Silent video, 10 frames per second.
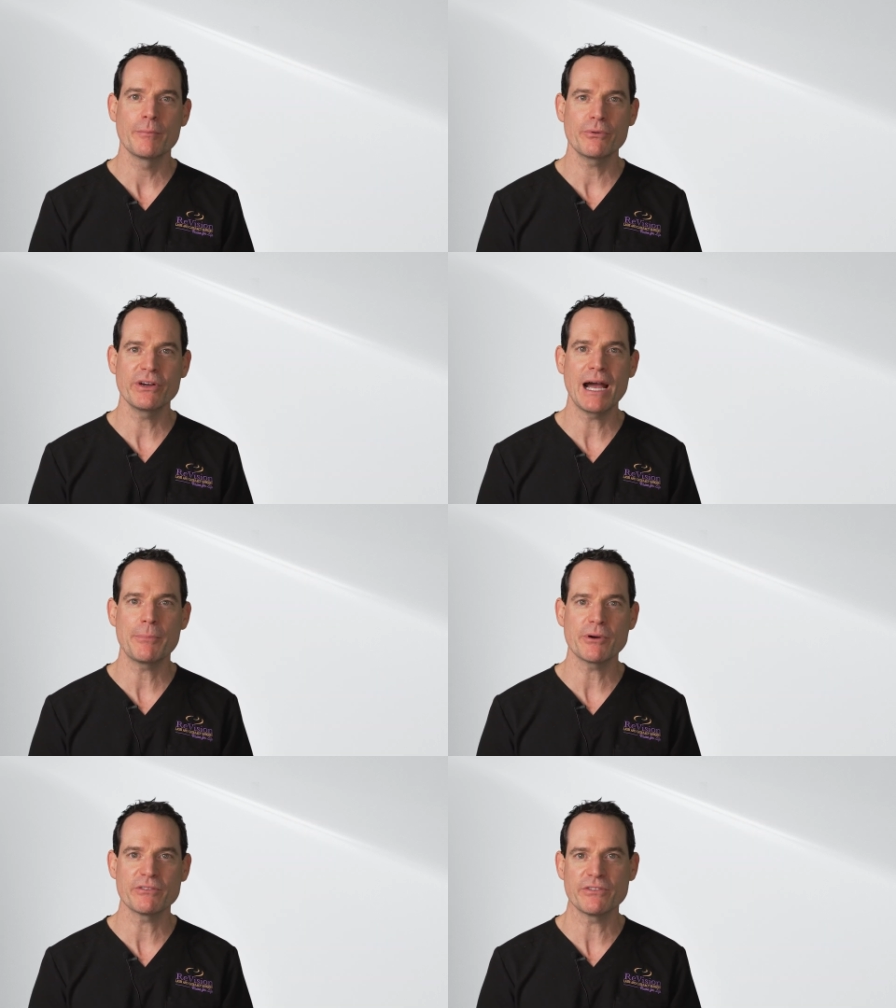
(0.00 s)

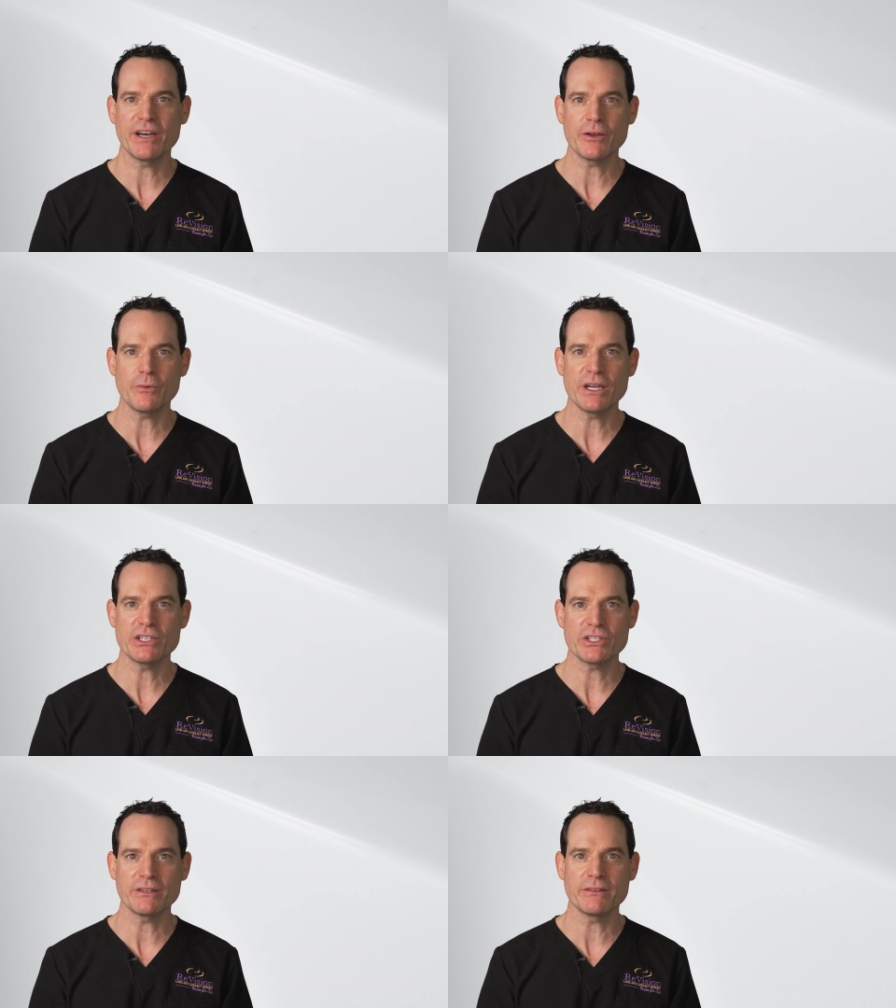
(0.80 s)
preoperative
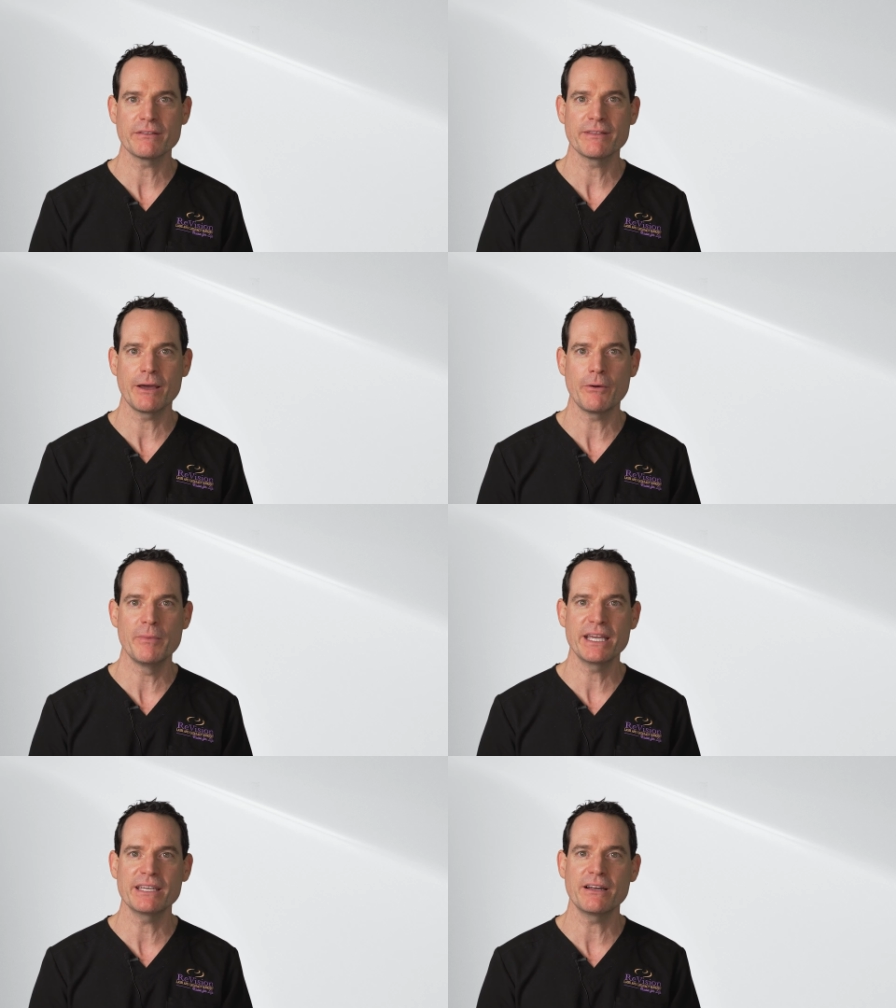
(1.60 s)
evaluation that will
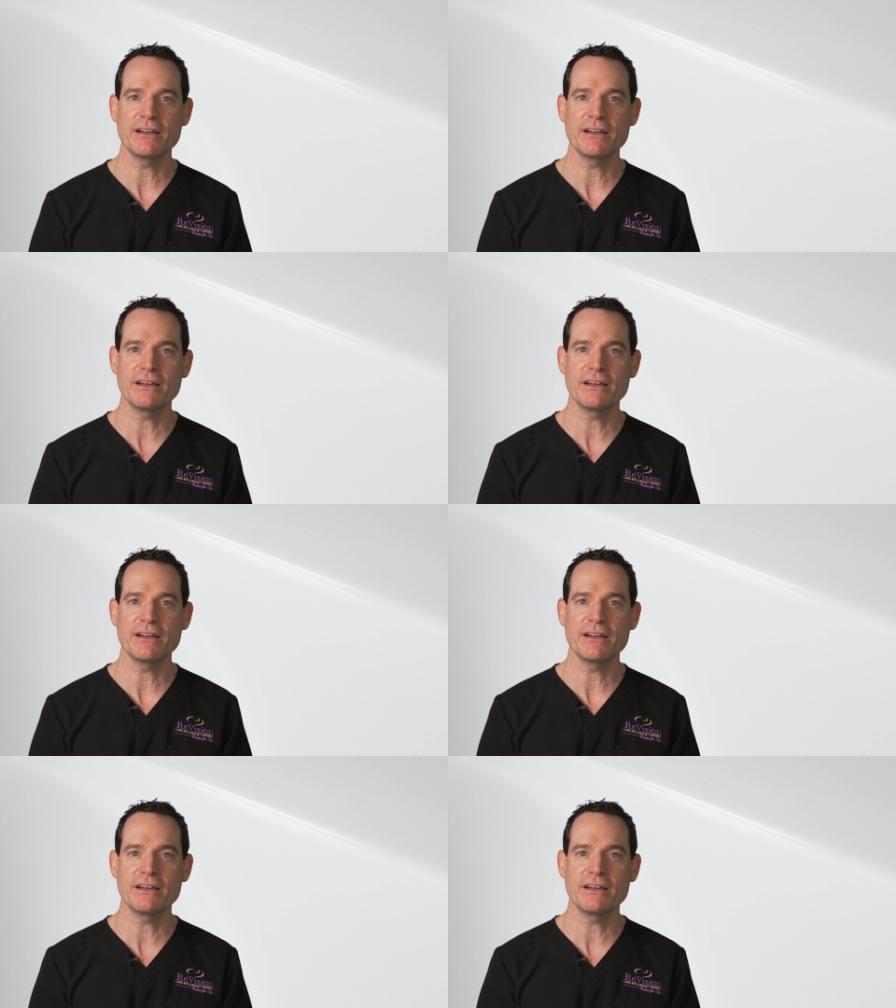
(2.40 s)
make it